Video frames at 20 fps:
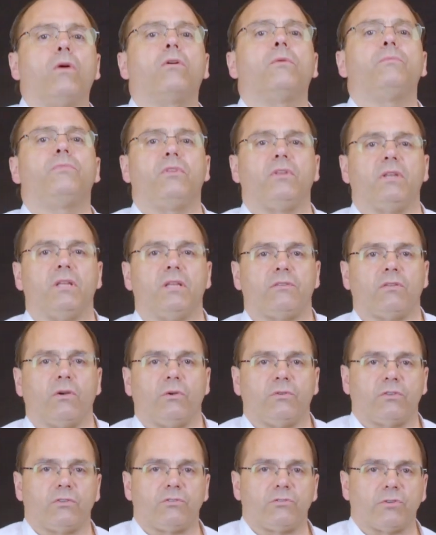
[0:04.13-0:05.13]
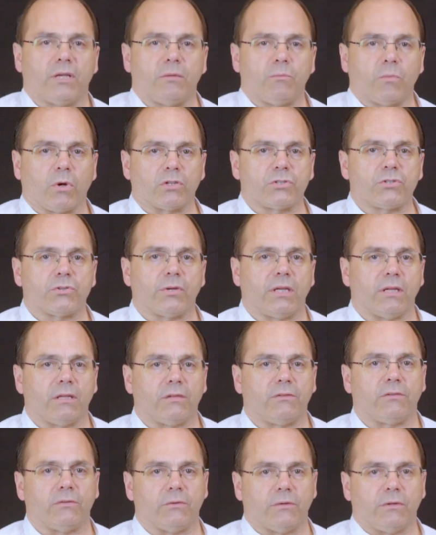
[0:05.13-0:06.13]
Welcome to the Atosa Trademark
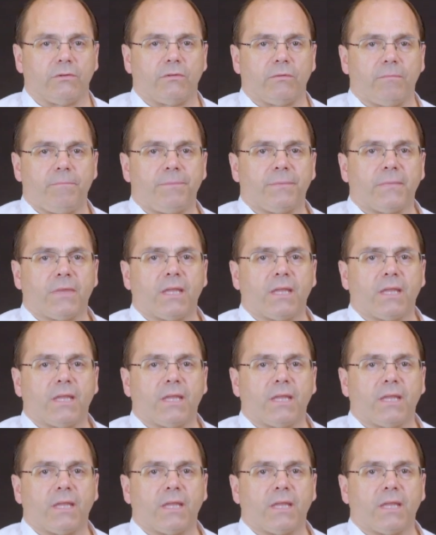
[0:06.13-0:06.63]
Training Series.